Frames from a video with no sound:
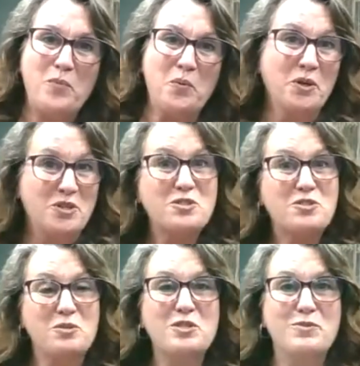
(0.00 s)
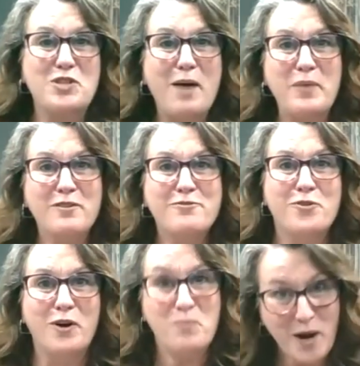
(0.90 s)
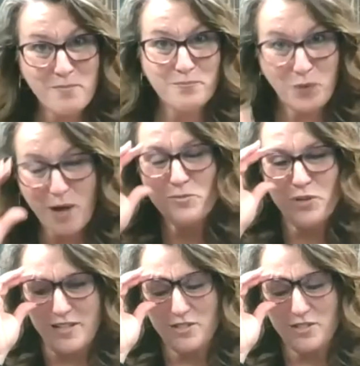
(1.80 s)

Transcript: we were going to just do some shopping for a prom dress.